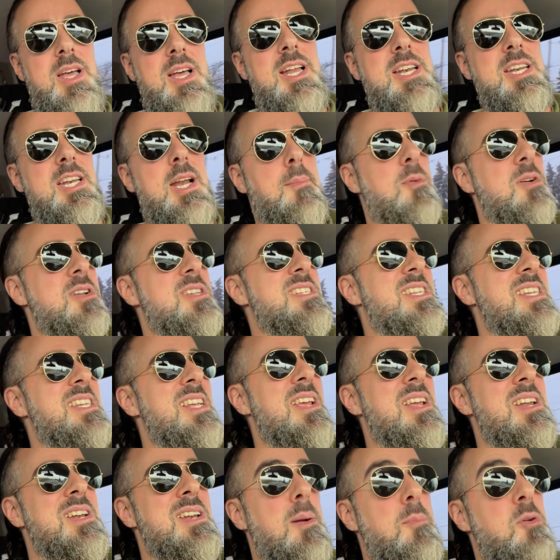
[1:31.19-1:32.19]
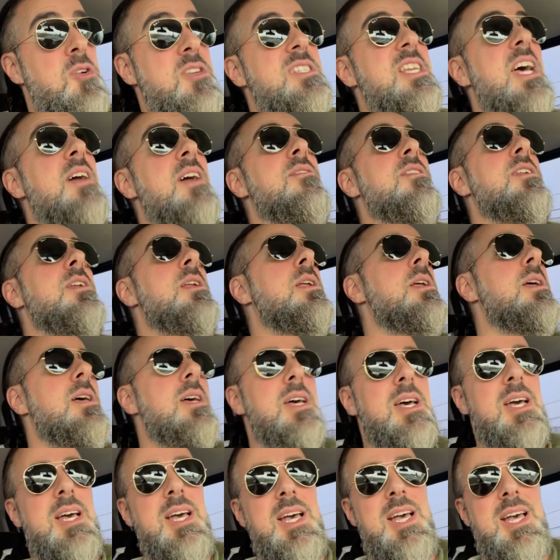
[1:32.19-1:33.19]
Number
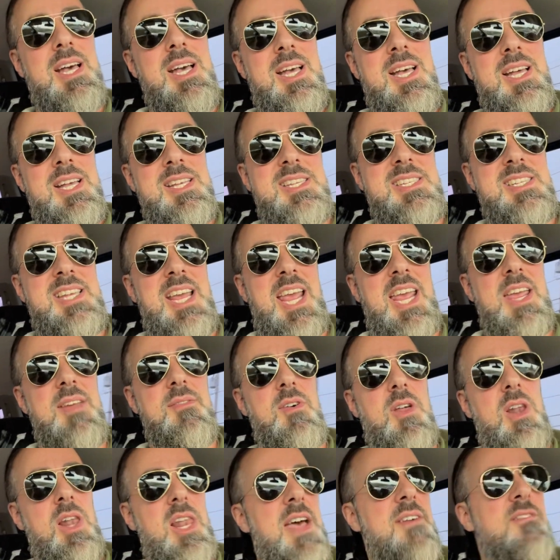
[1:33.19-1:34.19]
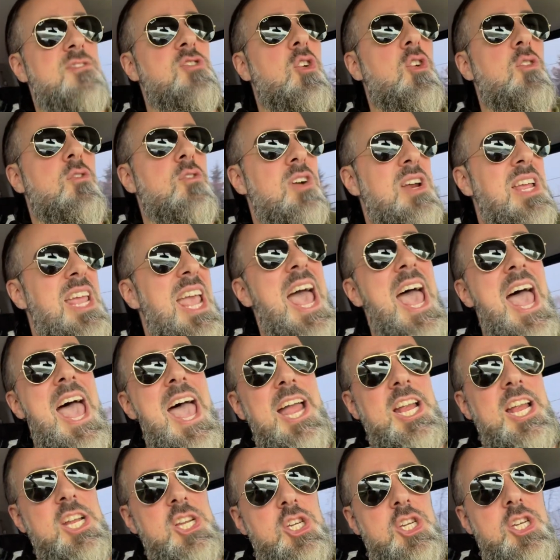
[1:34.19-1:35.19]
seven, save leftover
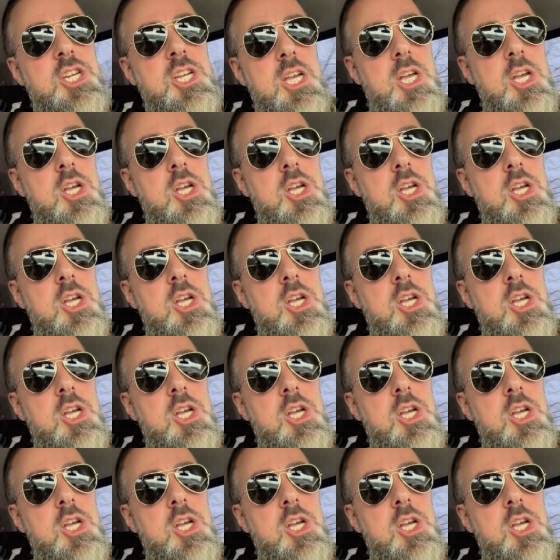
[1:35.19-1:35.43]
cash.